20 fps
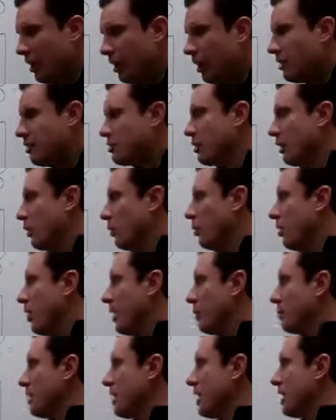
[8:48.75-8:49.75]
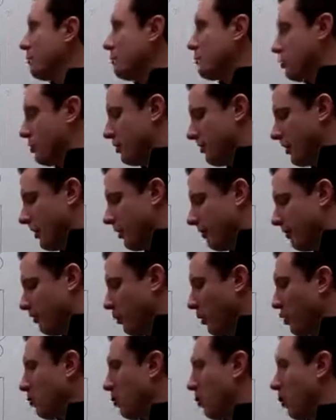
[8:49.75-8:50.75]
So that becomes sort of our
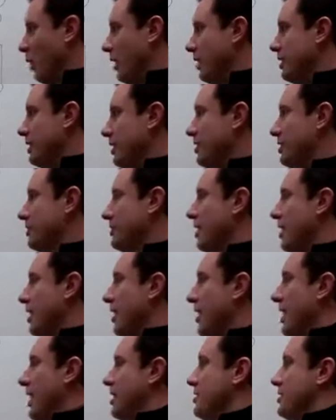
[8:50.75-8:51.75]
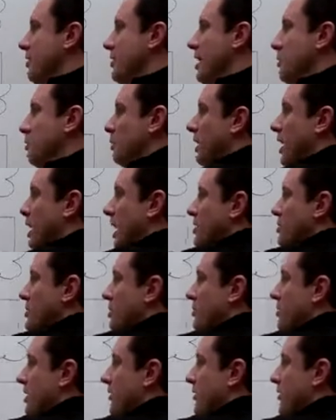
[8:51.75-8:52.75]
fourth point, is as our
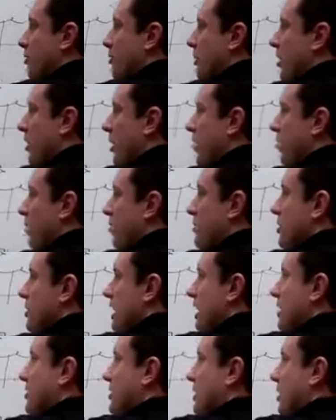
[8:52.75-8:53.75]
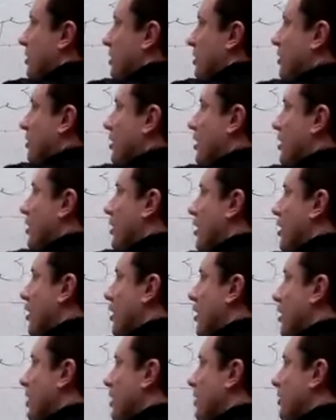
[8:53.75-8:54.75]
applications, even within our own data center,
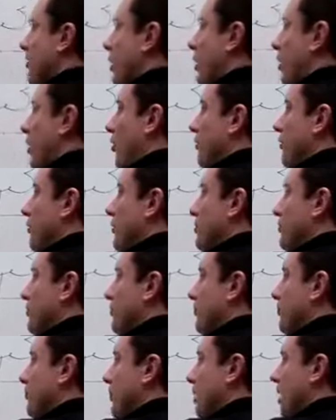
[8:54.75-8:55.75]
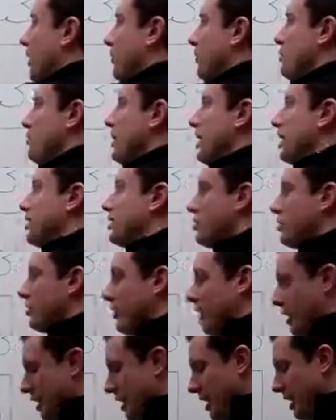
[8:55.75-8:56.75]
evolve, how do we make sure
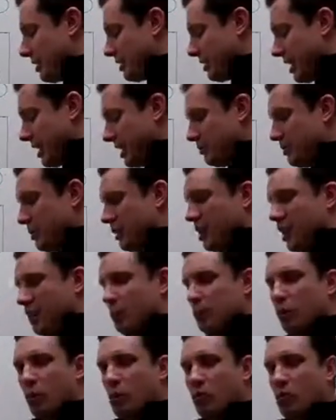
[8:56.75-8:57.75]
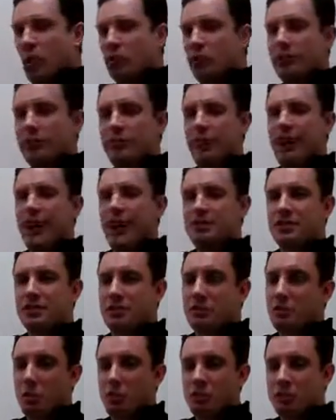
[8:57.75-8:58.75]
that as they become more multifaceted,
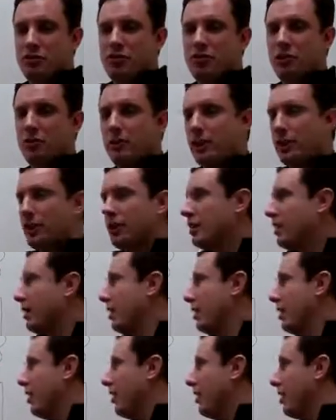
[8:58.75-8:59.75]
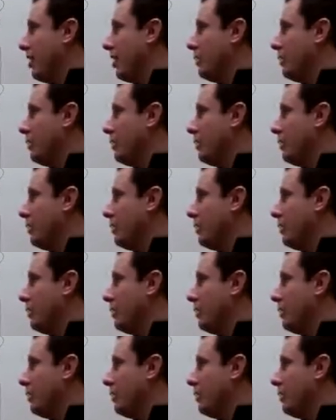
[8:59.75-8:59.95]
more distributed, that